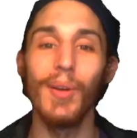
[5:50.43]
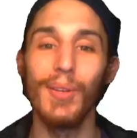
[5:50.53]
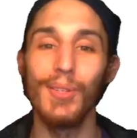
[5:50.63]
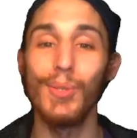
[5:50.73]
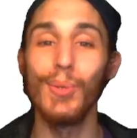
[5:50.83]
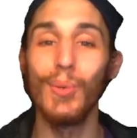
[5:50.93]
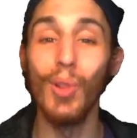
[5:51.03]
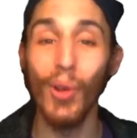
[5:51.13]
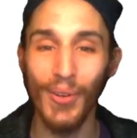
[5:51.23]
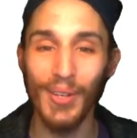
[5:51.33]
to
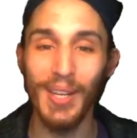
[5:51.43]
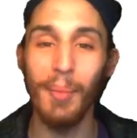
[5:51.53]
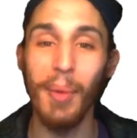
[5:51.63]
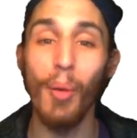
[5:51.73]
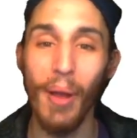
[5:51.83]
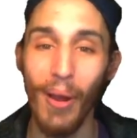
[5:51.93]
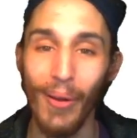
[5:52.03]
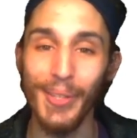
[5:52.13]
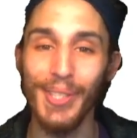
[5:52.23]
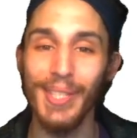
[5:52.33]
learn about
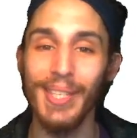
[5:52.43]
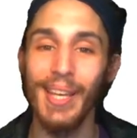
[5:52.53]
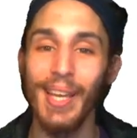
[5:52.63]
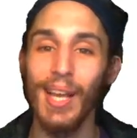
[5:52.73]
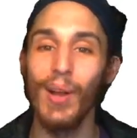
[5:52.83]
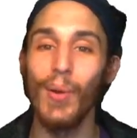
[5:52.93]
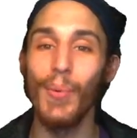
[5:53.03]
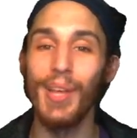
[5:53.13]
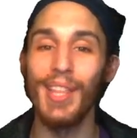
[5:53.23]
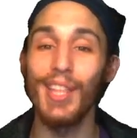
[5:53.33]
parents
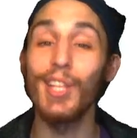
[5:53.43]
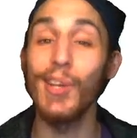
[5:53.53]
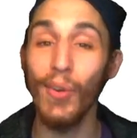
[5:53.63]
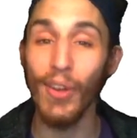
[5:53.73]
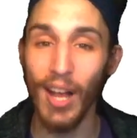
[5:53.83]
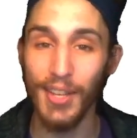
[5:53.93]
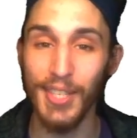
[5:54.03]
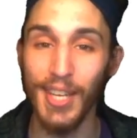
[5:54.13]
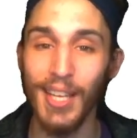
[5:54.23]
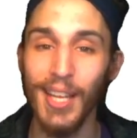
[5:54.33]
with
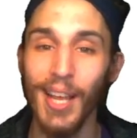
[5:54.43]
curiosity